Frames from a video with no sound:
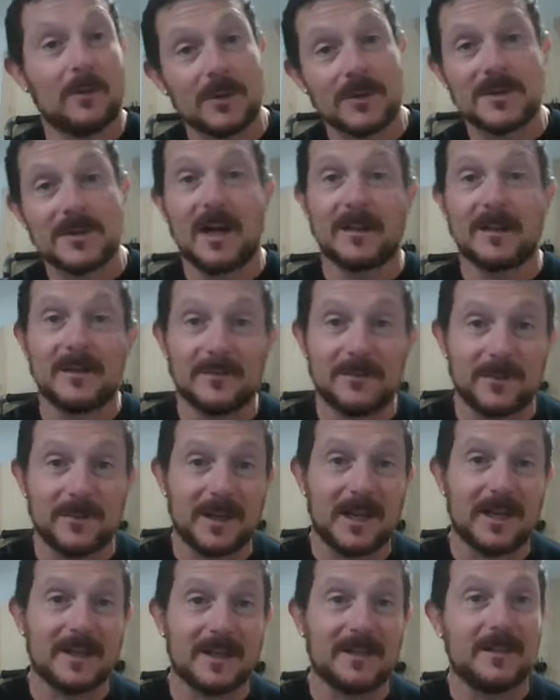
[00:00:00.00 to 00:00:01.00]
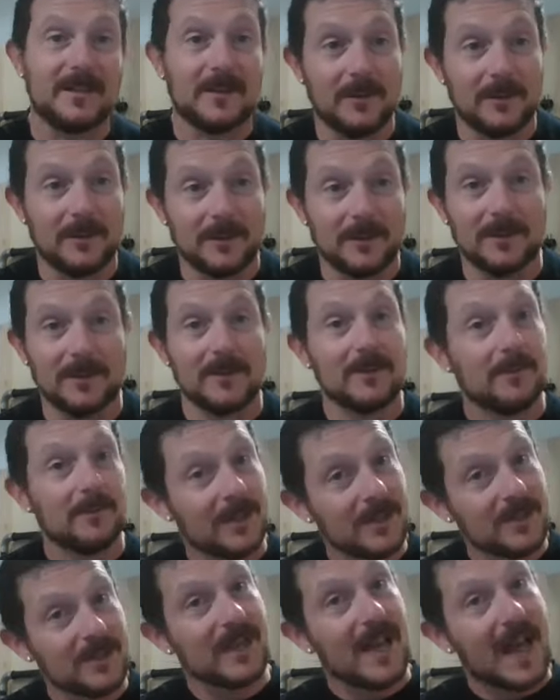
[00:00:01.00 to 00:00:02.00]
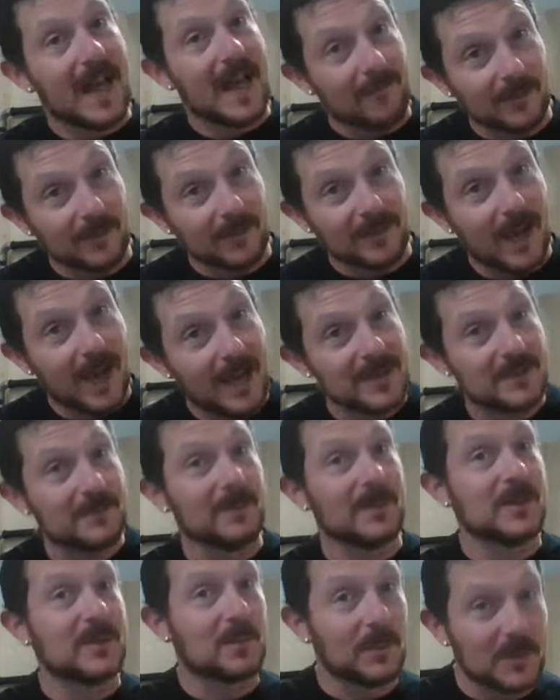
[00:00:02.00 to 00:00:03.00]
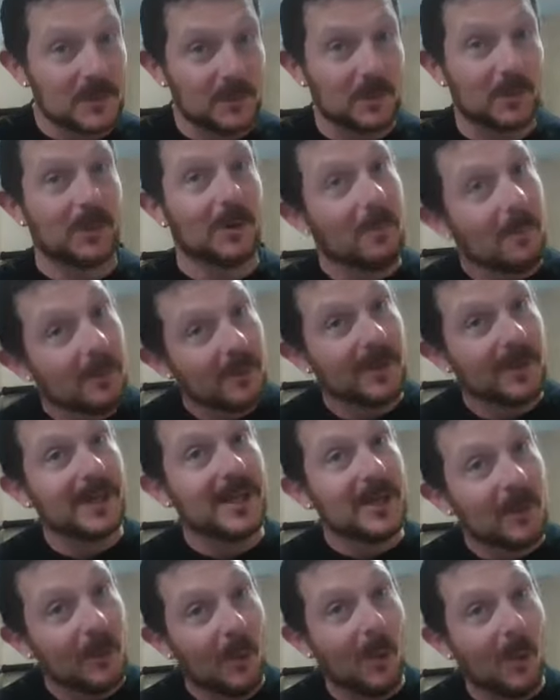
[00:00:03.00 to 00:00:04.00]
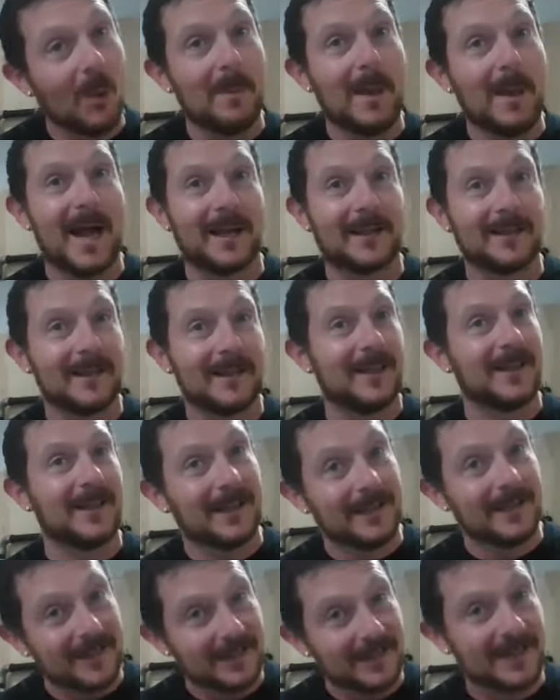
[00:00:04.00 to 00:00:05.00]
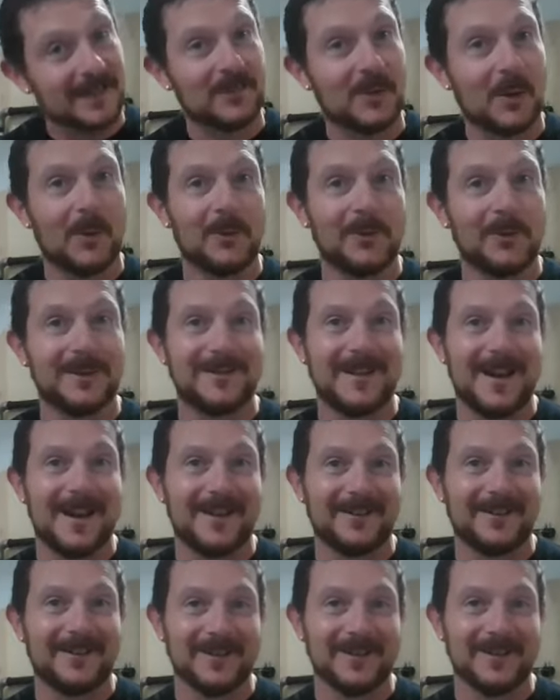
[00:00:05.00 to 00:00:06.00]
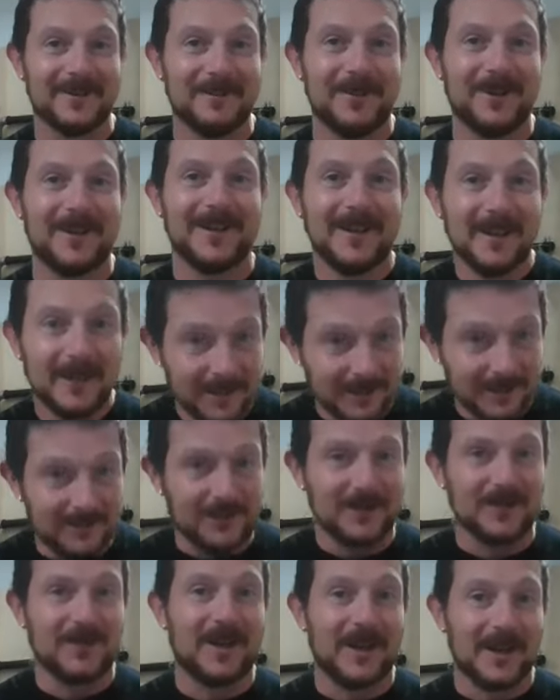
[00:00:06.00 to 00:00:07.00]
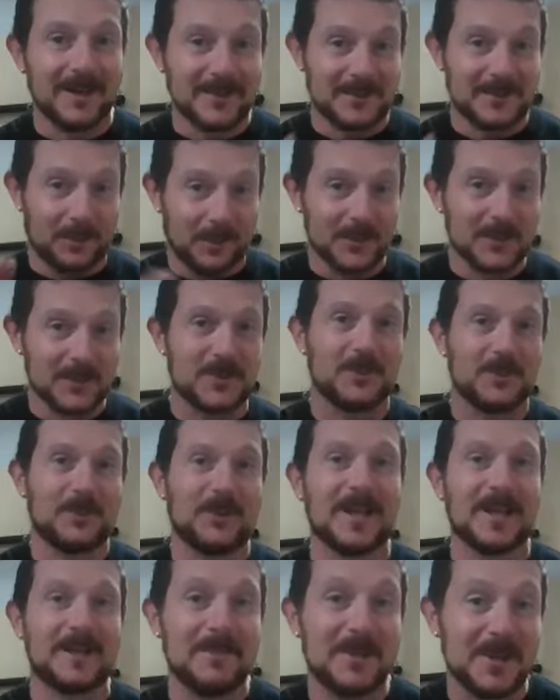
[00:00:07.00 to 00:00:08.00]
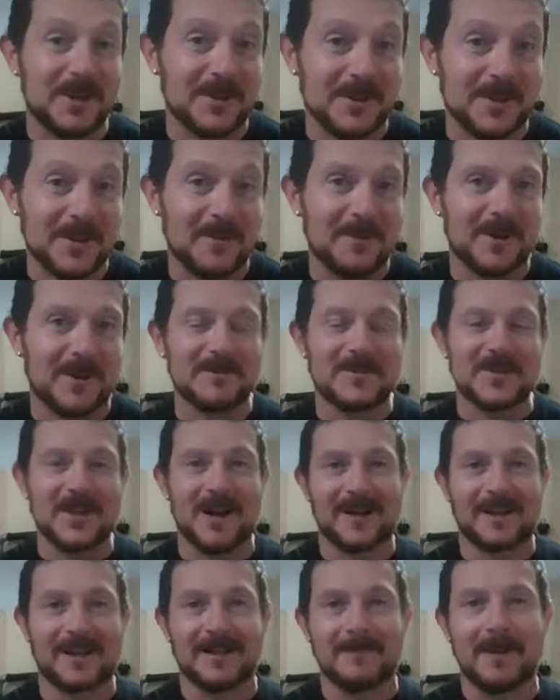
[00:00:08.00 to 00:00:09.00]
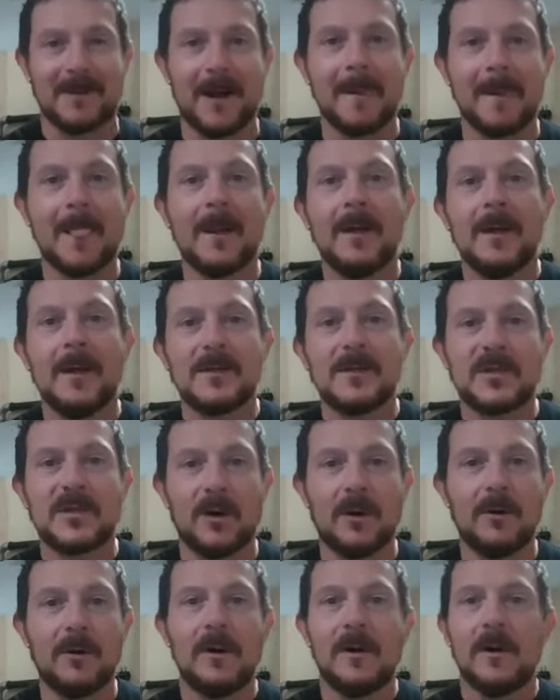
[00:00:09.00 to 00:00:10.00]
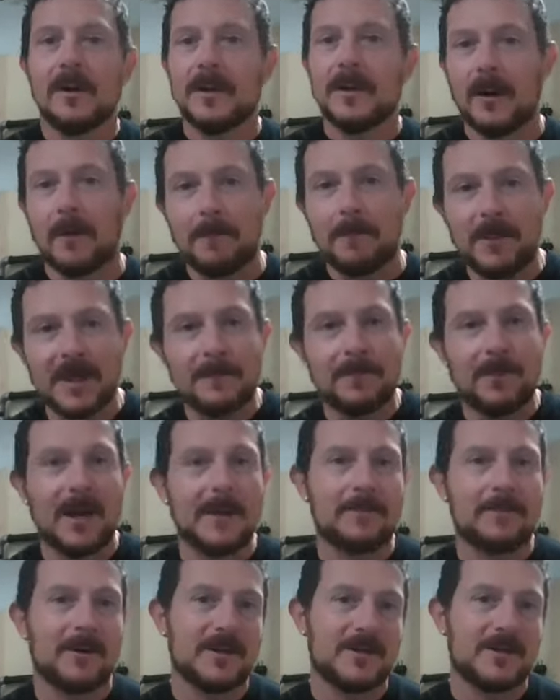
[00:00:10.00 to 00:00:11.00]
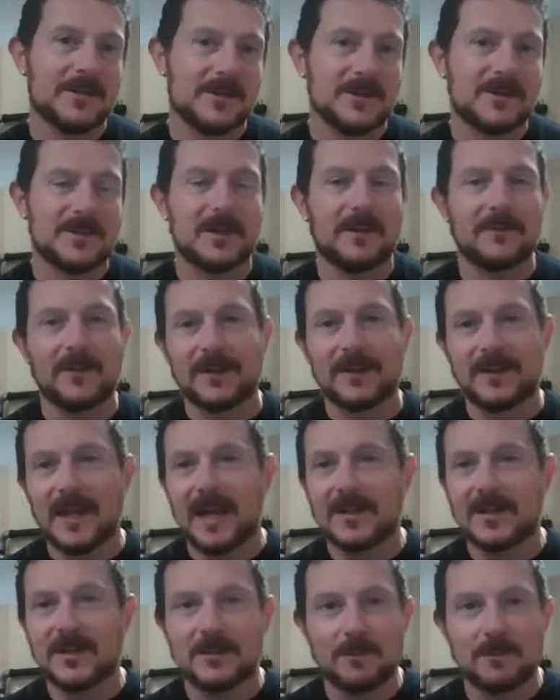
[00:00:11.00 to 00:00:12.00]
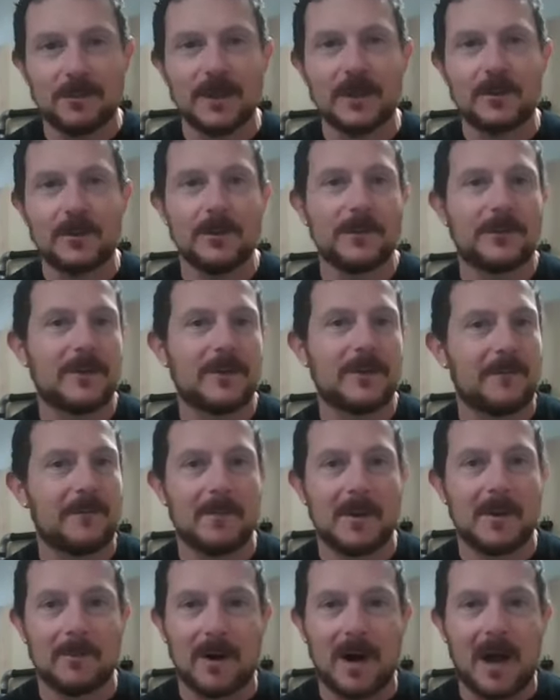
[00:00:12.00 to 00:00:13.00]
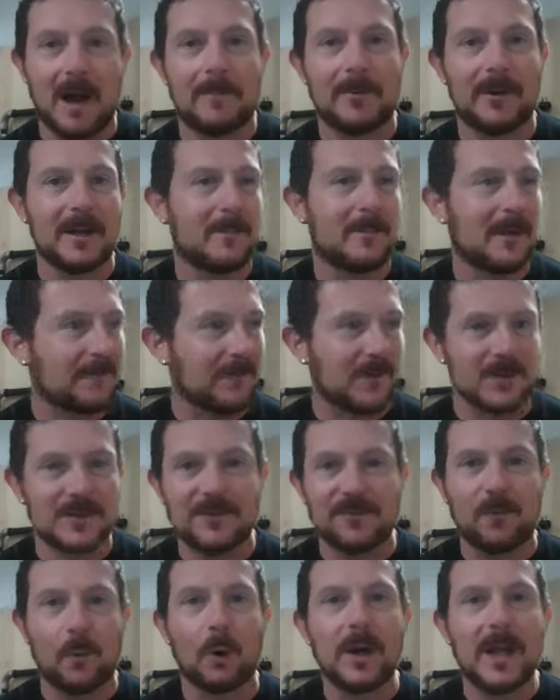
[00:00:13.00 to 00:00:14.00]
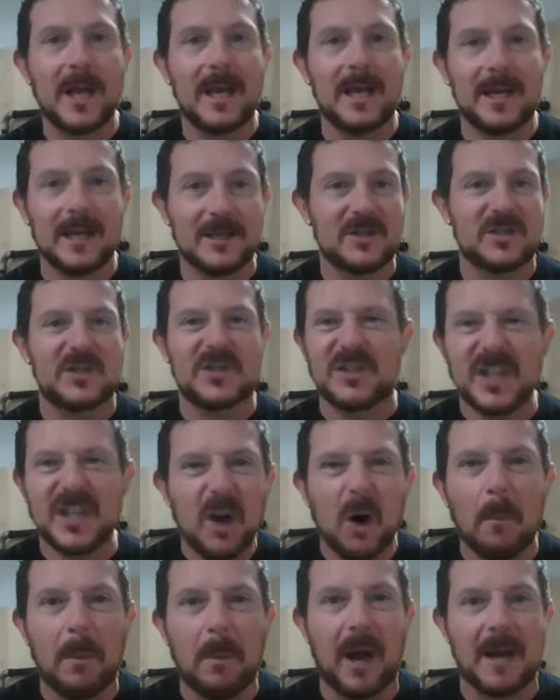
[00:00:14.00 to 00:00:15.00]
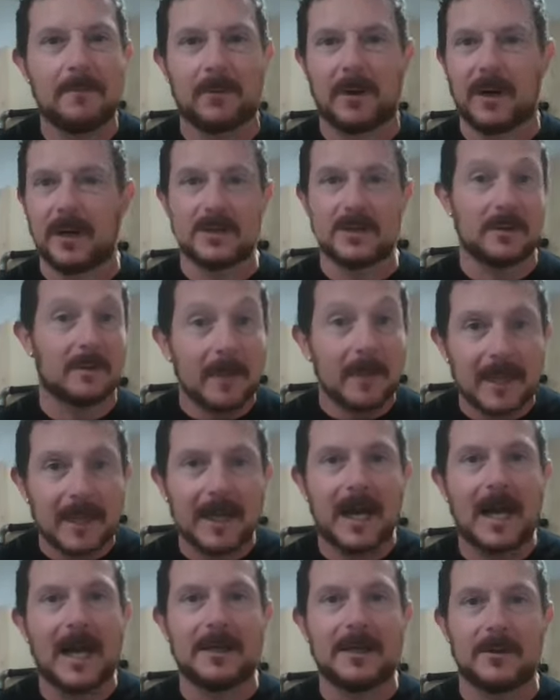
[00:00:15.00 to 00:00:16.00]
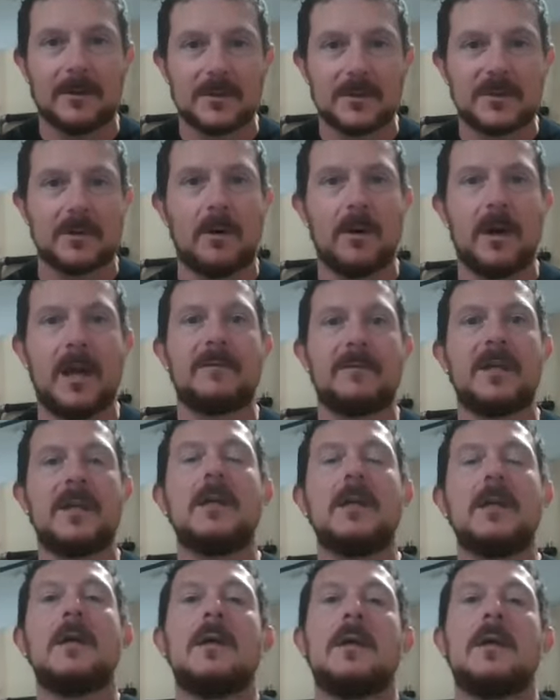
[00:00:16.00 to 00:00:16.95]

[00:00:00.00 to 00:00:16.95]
And of course, not to forget, you know, the Rigid advertisements, which were pretty cool back then. I think they've toned it down a little, but if you guys are old school like me, you know what I'm talking about. So, you know, big pipe wrenches and stuff like that, and just really cool stuff. I remember operating my first 48-inch steel pipe wrench. Oh my God, you know, so heavy.